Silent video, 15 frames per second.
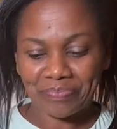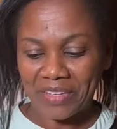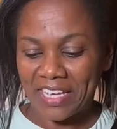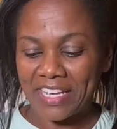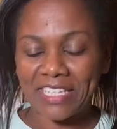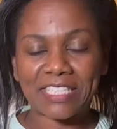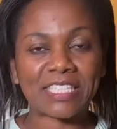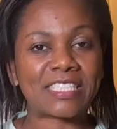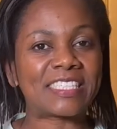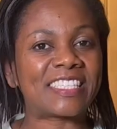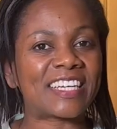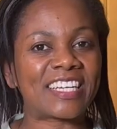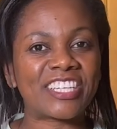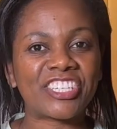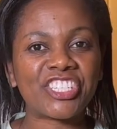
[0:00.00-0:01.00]
It's
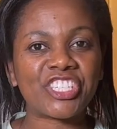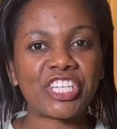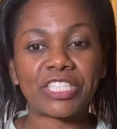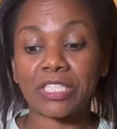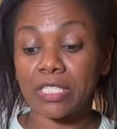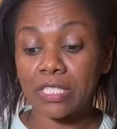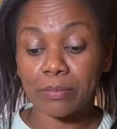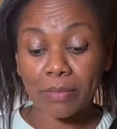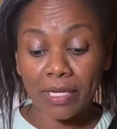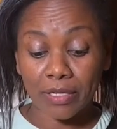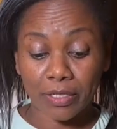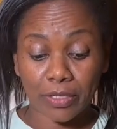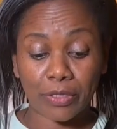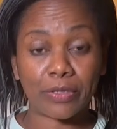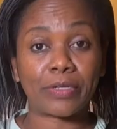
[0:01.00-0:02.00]
delicious, it smells
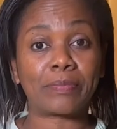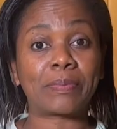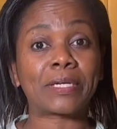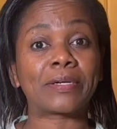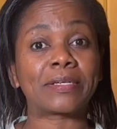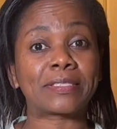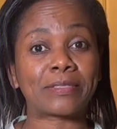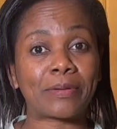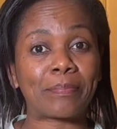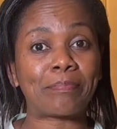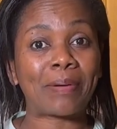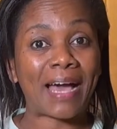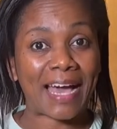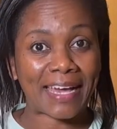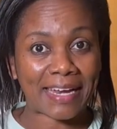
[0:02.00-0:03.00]
good because the
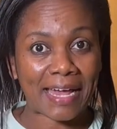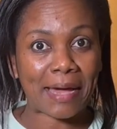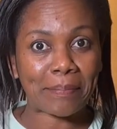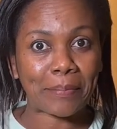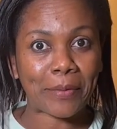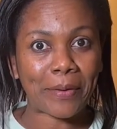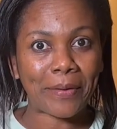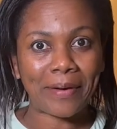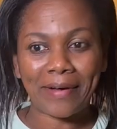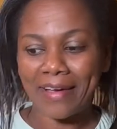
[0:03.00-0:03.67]
pineapple,